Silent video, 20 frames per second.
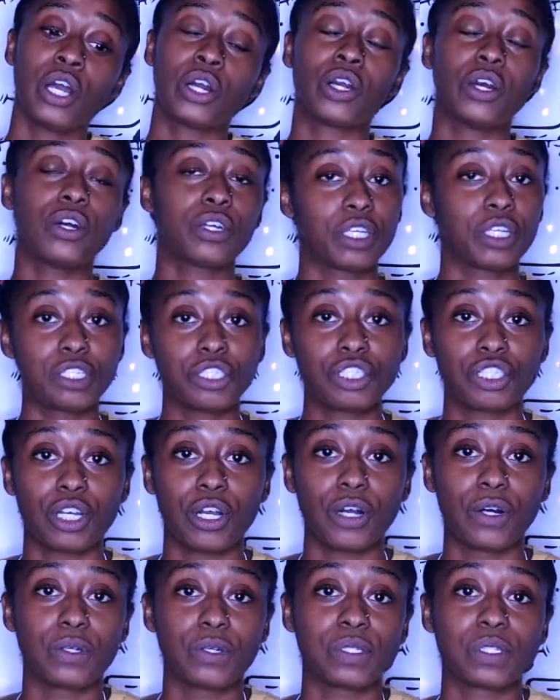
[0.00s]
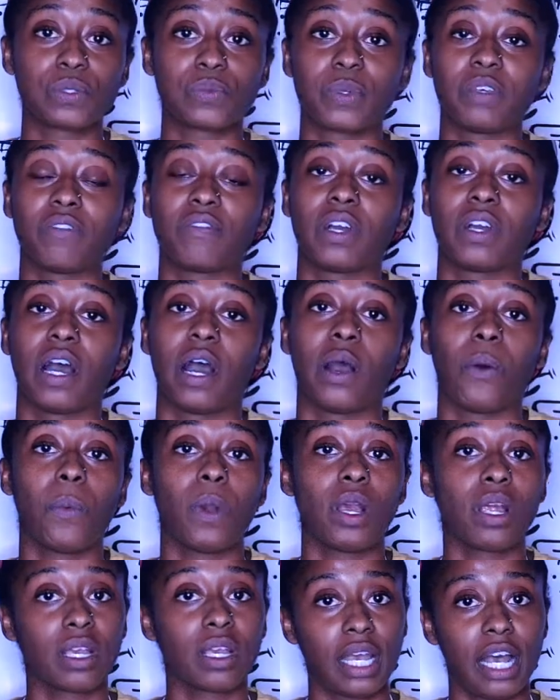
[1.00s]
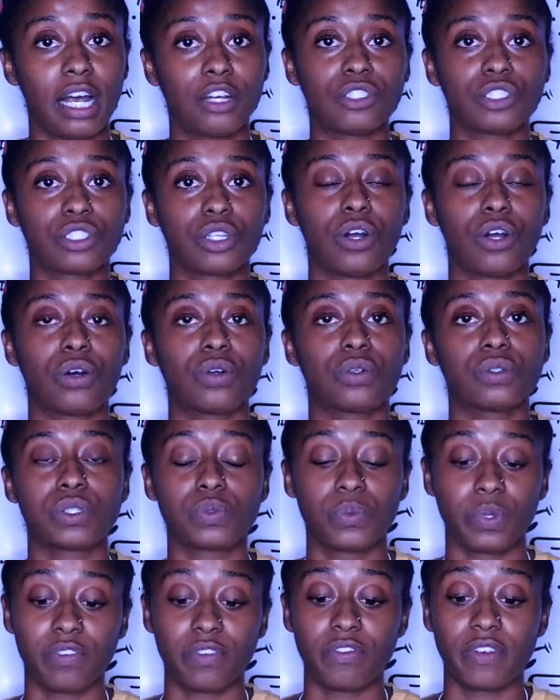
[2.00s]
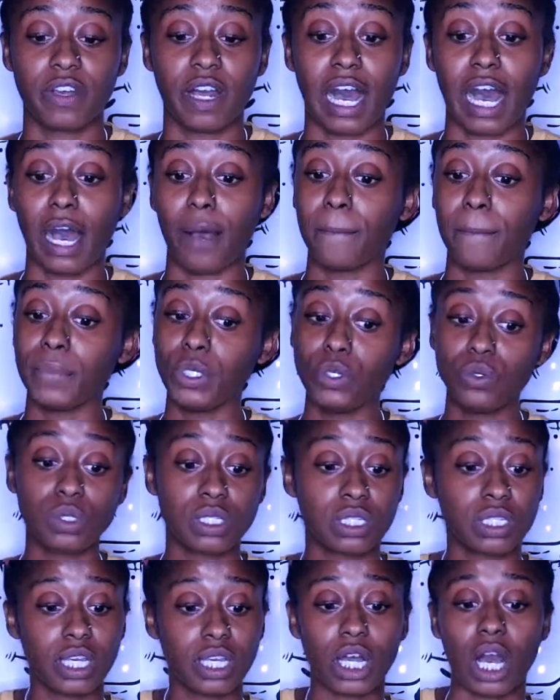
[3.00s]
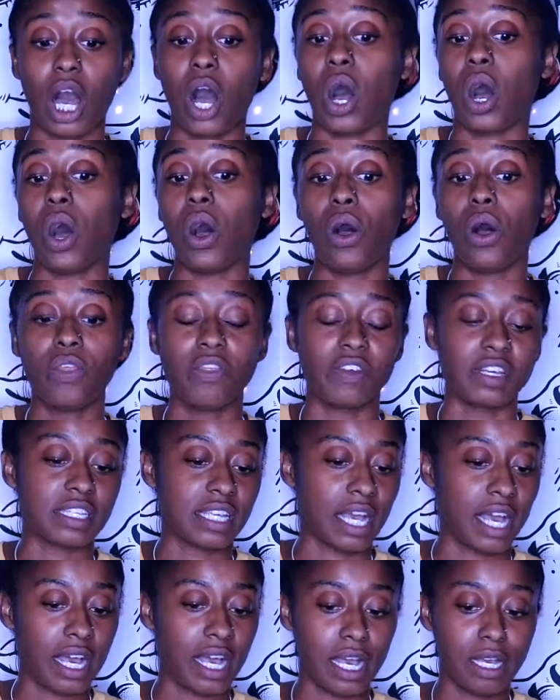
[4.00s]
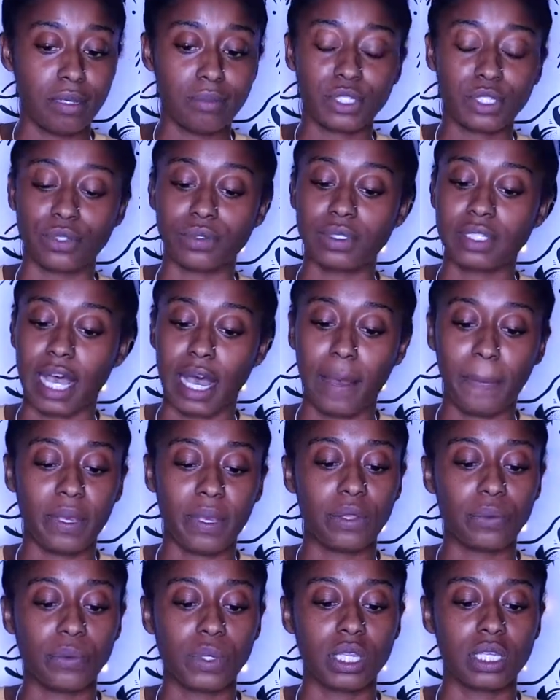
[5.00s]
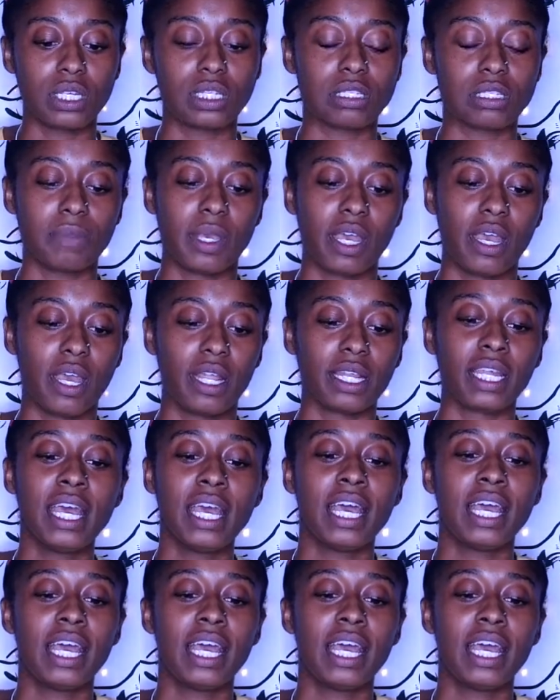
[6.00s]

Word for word: cooking shows, we've got workout shows, we've got music all the time. So tap in with us, man.